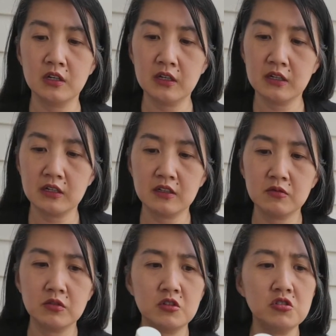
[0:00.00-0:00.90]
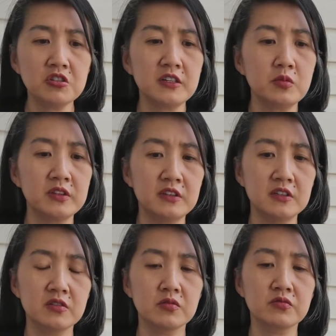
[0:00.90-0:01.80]
And usually with
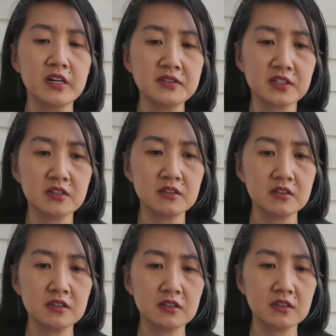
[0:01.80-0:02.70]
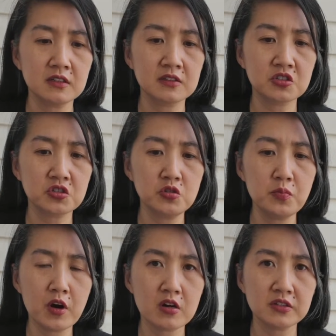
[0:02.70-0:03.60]
the resin, it's two
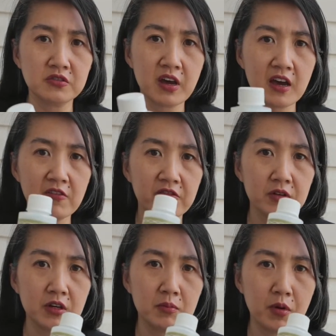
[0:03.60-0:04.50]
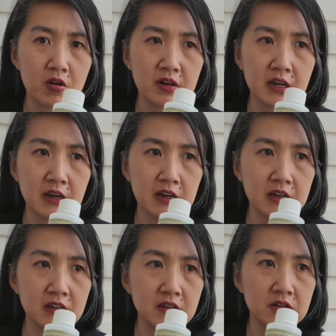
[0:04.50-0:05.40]
parts. You have a part
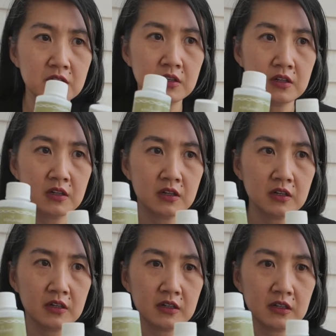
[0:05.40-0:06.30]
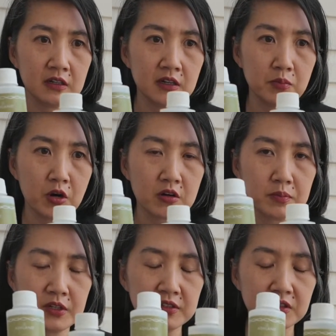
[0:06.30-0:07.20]
A and a
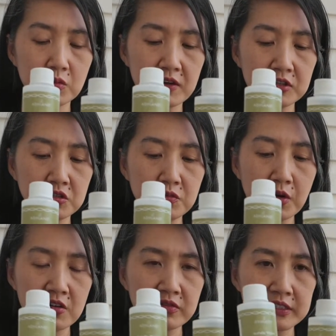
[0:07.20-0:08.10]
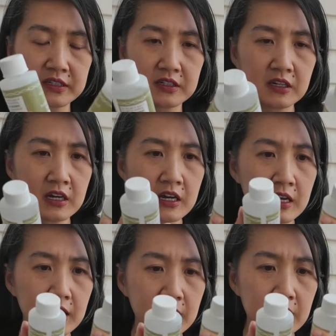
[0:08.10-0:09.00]
part B. So we have a two-part resin.
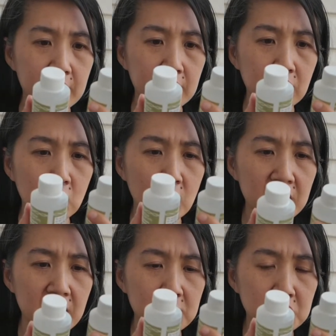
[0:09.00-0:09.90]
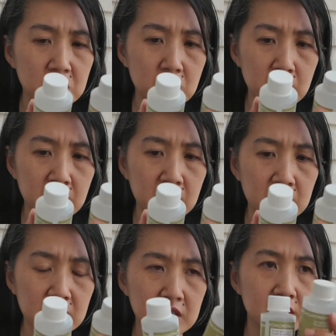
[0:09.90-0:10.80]
And what I'm
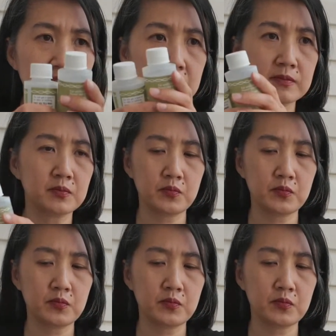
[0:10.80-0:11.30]
doing is